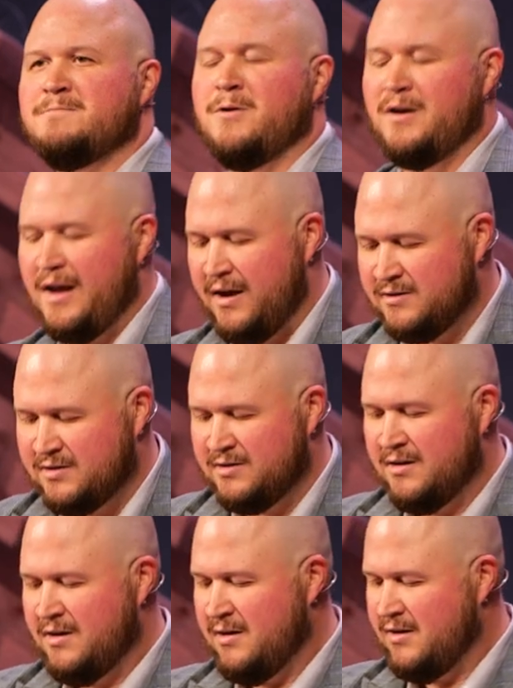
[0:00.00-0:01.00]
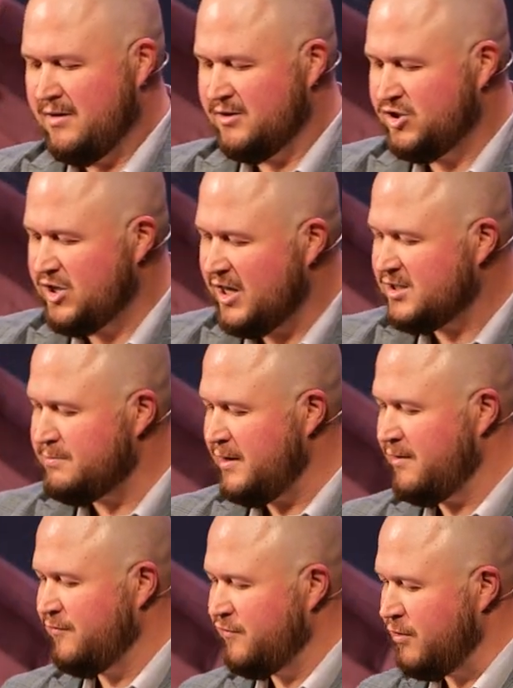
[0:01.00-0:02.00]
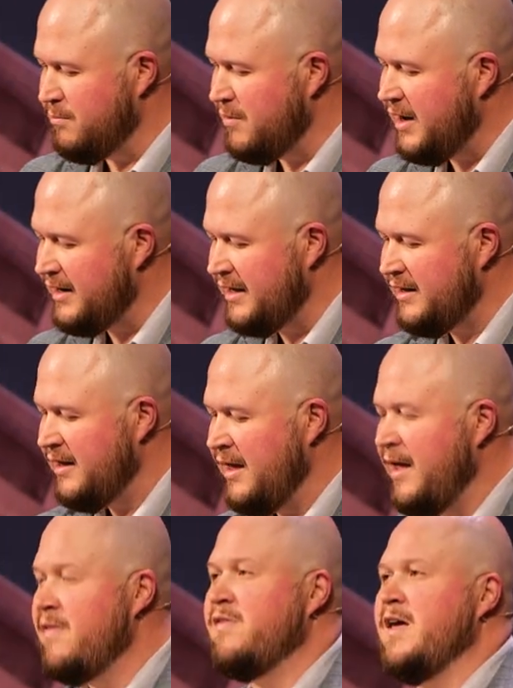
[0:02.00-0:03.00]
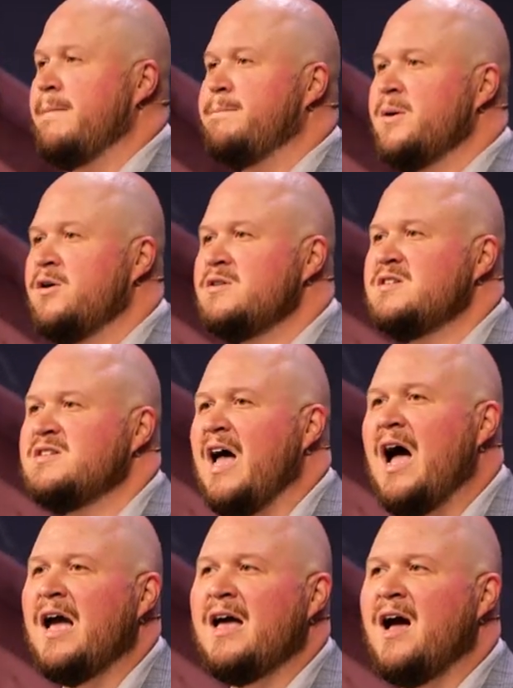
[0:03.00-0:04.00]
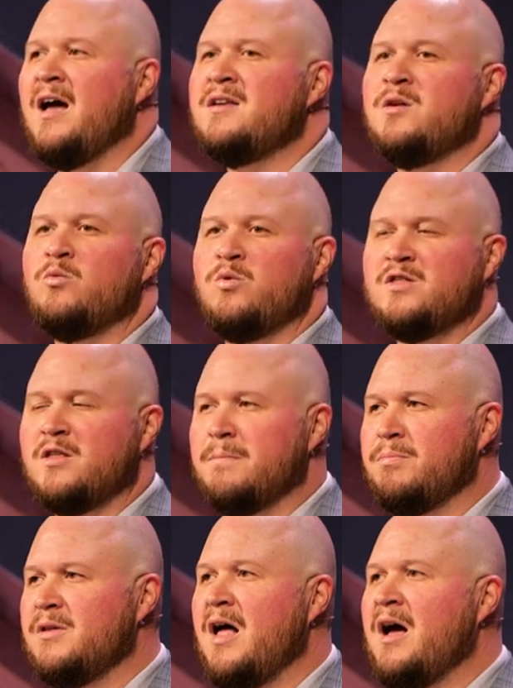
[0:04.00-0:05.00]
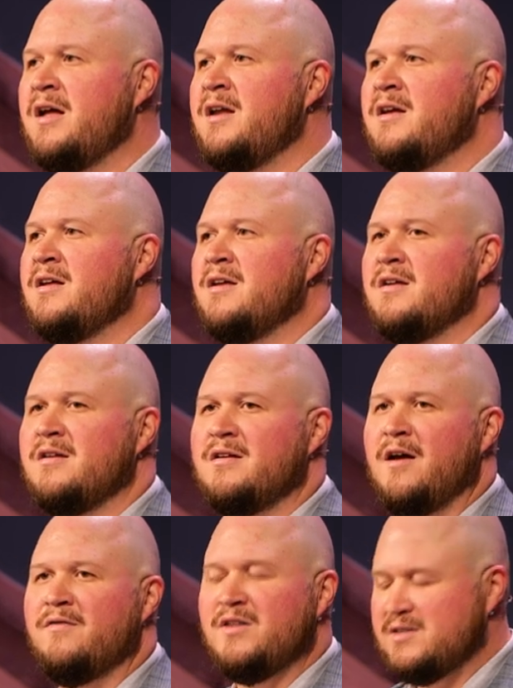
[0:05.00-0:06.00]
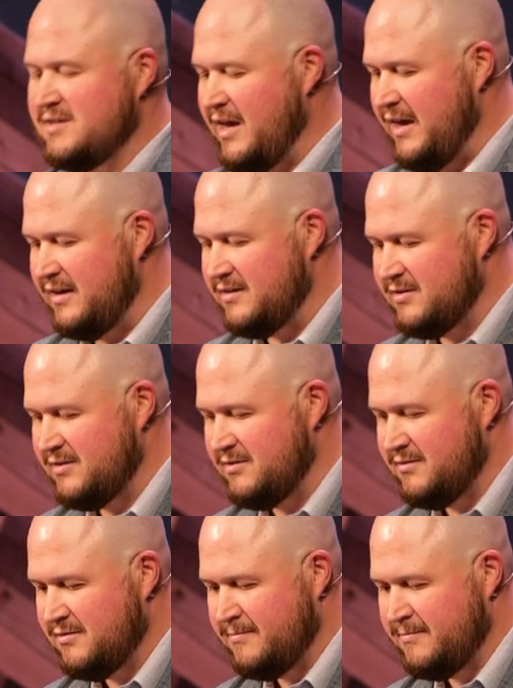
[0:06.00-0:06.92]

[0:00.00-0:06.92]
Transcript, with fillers: pronounce judgment for money. They build Zion with the blood of the saints.